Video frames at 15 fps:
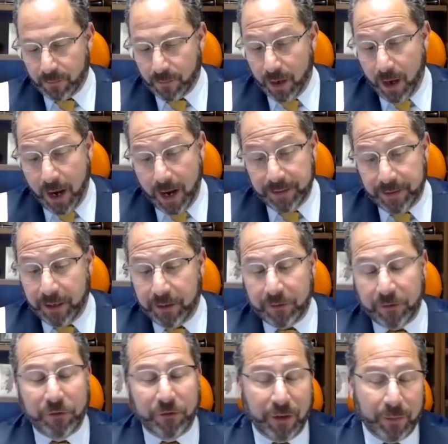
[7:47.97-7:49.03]
I think the
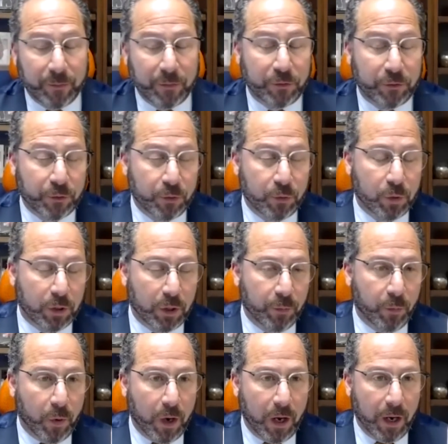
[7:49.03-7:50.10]
same is true
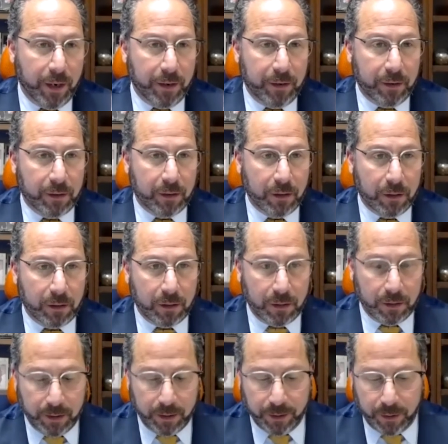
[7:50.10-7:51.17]
worldwide.
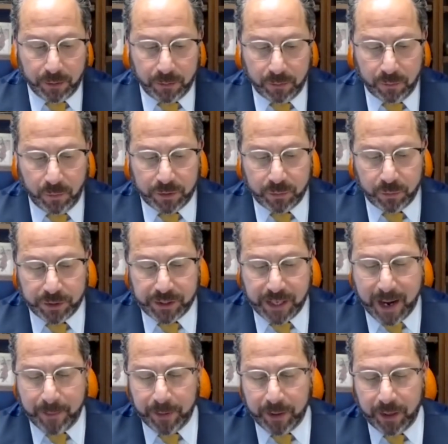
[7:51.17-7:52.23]
What's
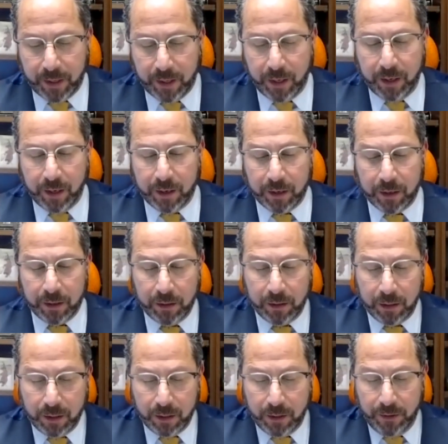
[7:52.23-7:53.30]
happened here
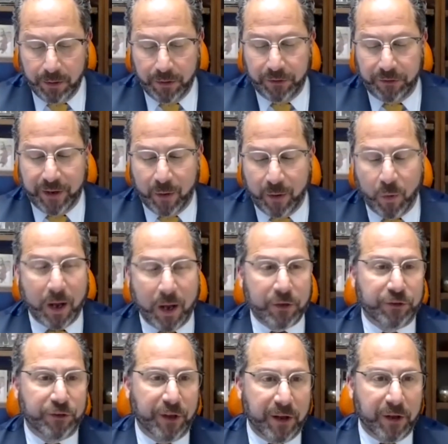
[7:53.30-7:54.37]
is that while
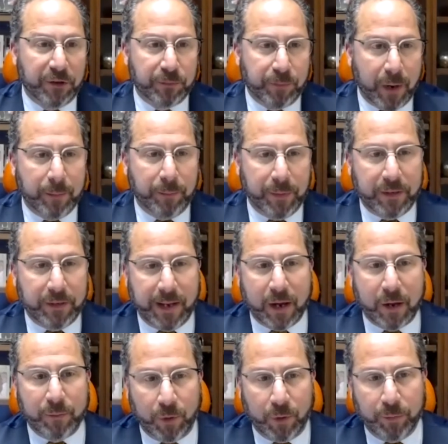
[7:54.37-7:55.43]
sales might be
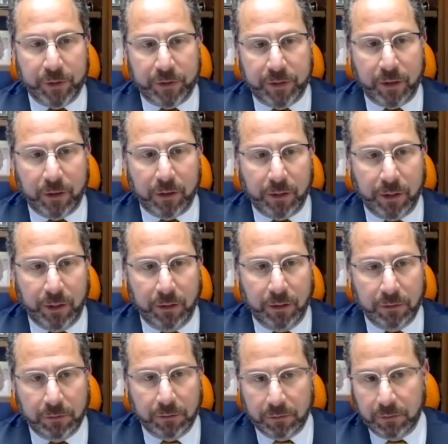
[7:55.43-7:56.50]
down momentarily,
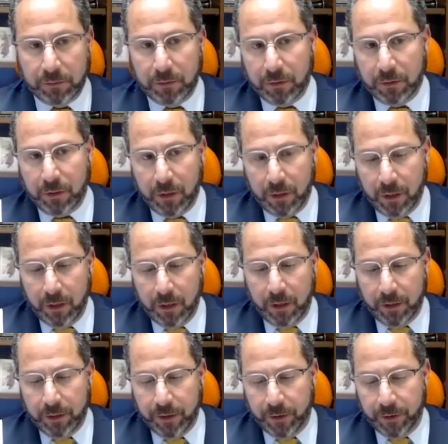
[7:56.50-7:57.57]

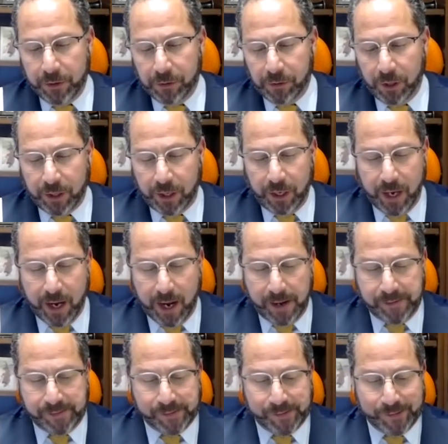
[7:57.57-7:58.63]
you're looking
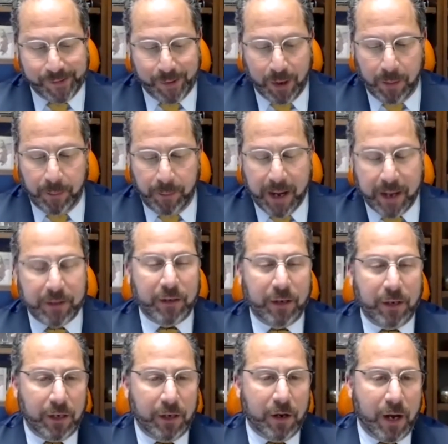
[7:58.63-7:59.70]
at
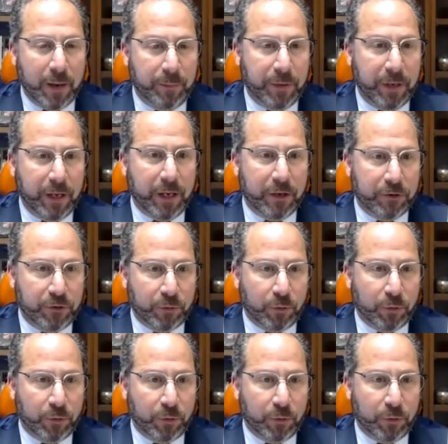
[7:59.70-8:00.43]
abandoning IP as your